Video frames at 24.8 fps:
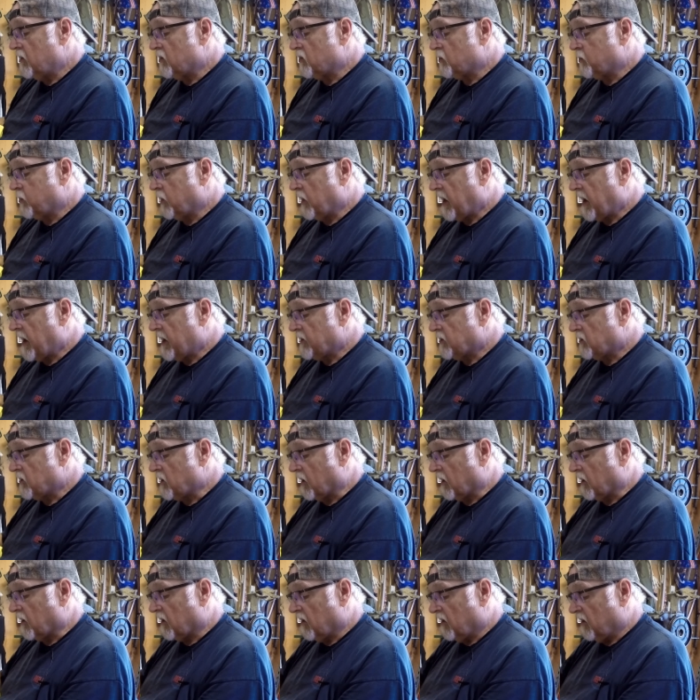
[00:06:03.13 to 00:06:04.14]
is
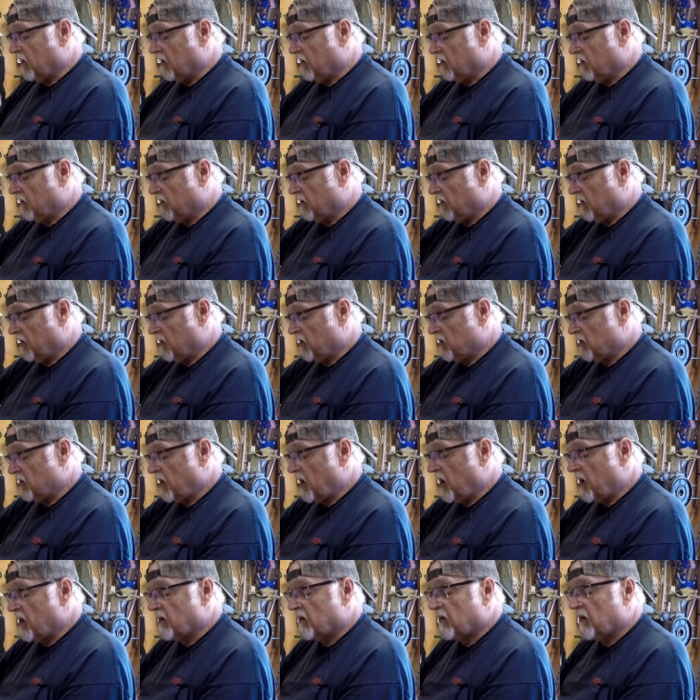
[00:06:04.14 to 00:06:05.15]
plastic.
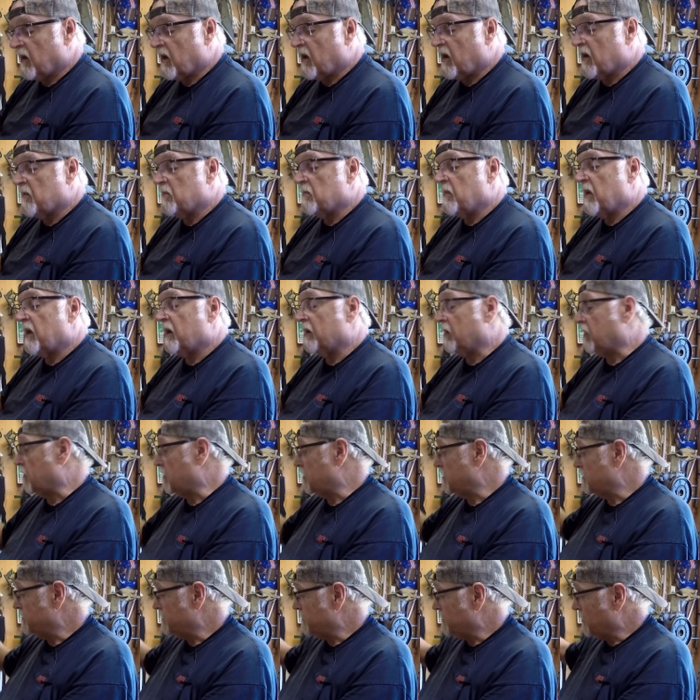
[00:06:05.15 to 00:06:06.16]
It's not
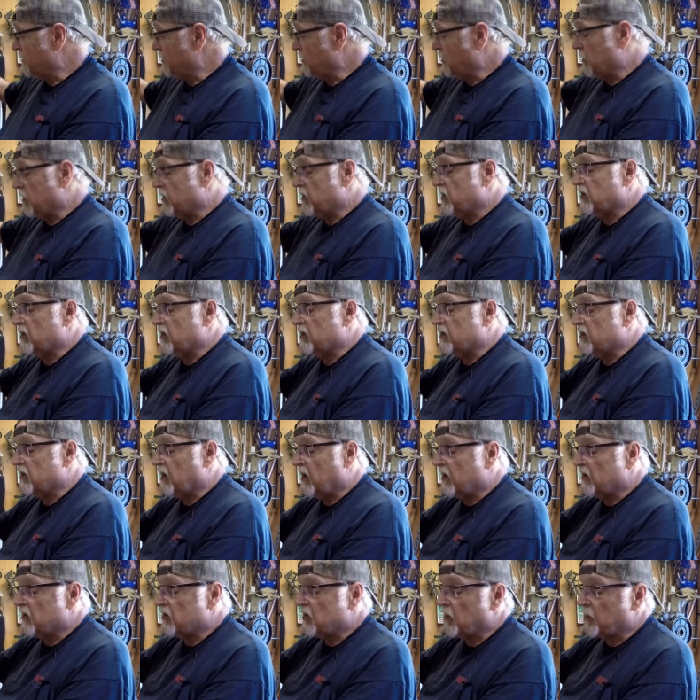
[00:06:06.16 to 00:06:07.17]
metal, which
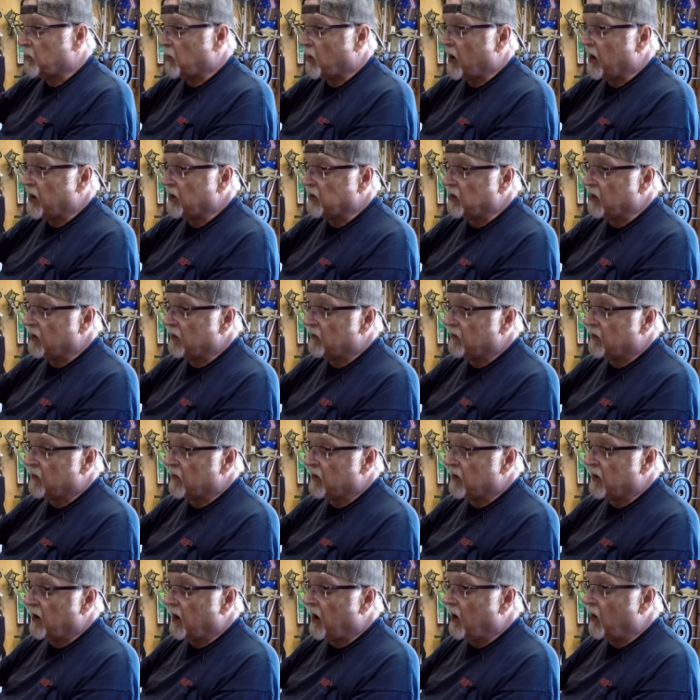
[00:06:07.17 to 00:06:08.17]
is surprising
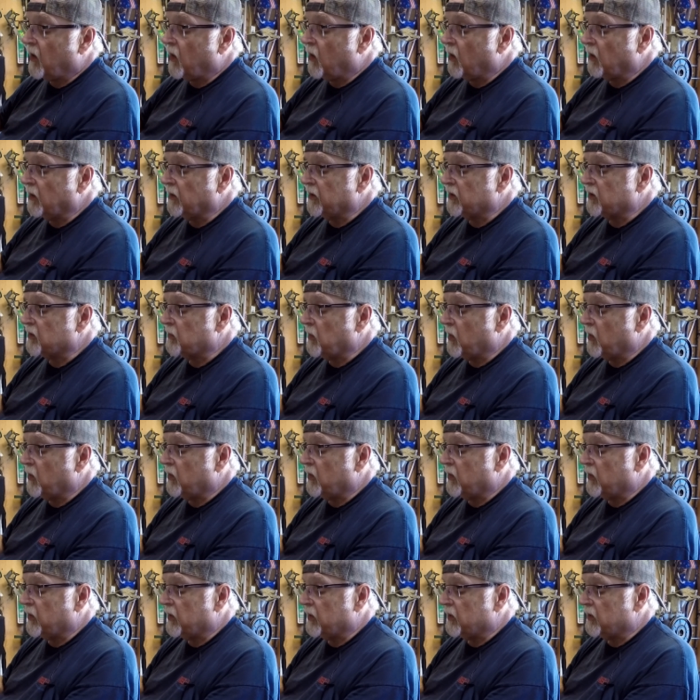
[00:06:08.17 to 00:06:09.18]
for how old this
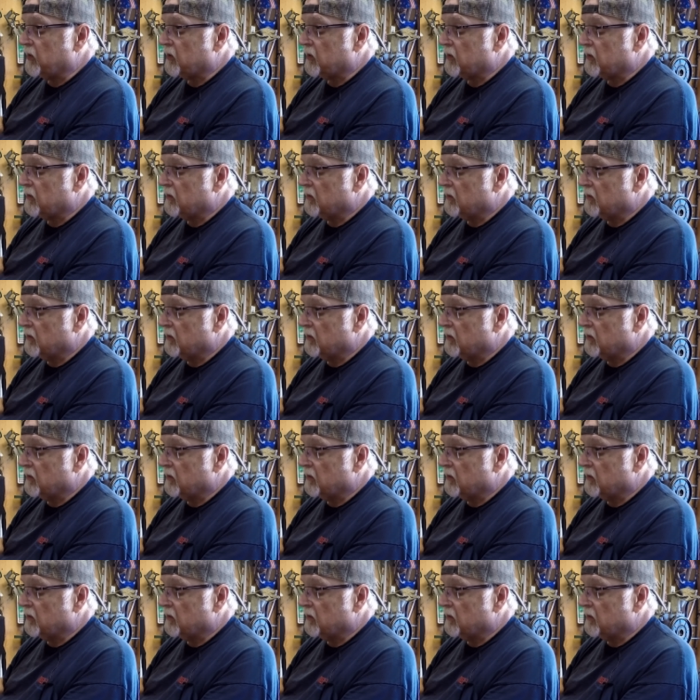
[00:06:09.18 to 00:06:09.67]
motor is.